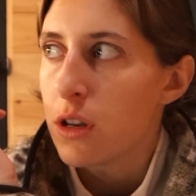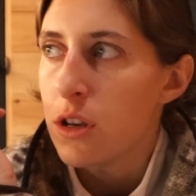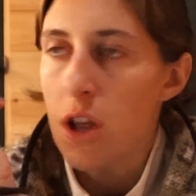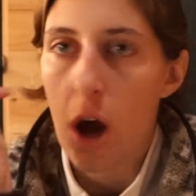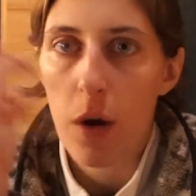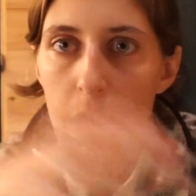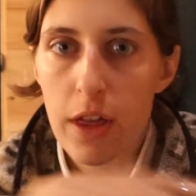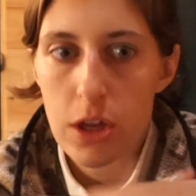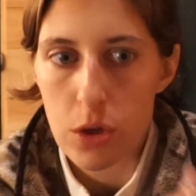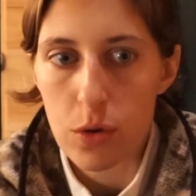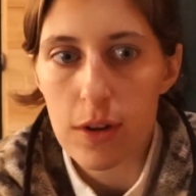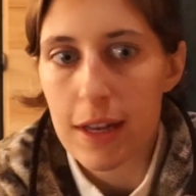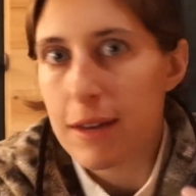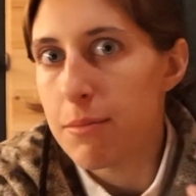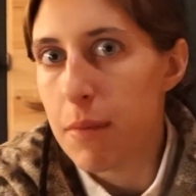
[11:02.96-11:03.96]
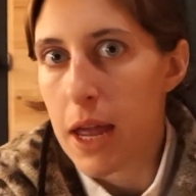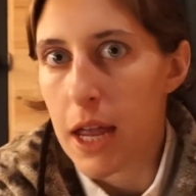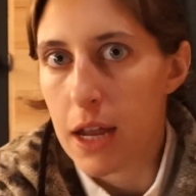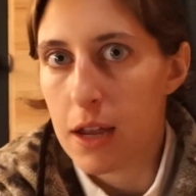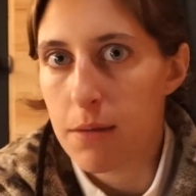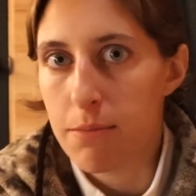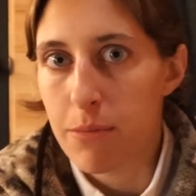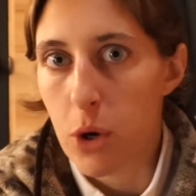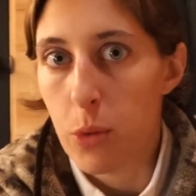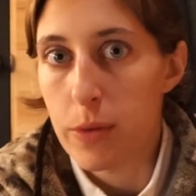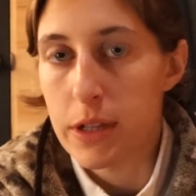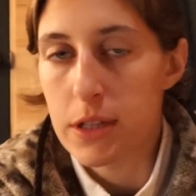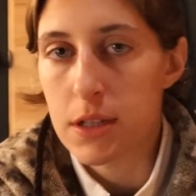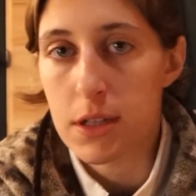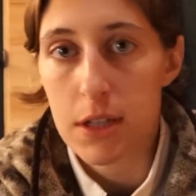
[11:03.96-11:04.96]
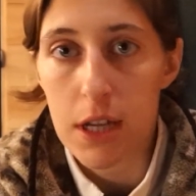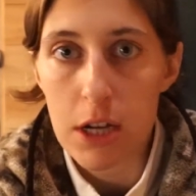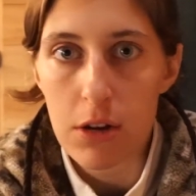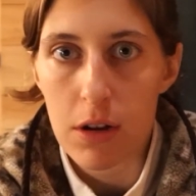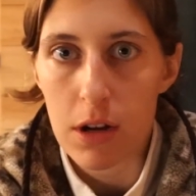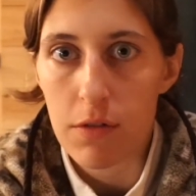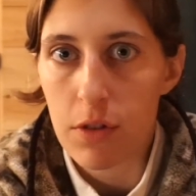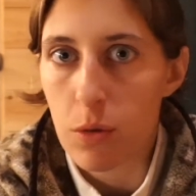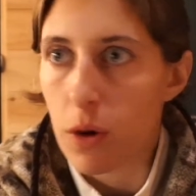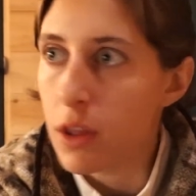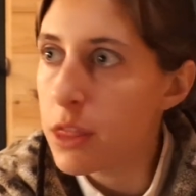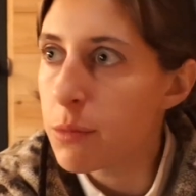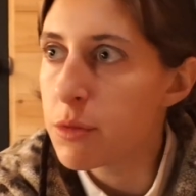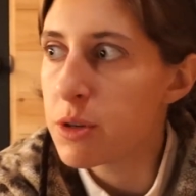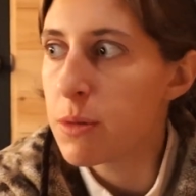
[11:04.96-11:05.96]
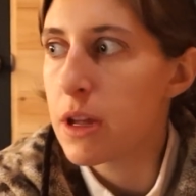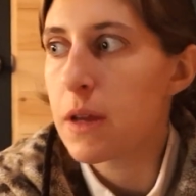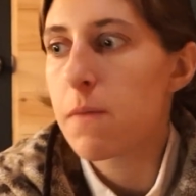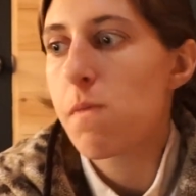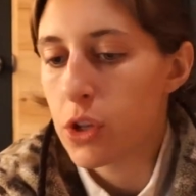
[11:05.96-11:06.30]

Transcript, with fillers: know that you can make moments sacred if you want them to be.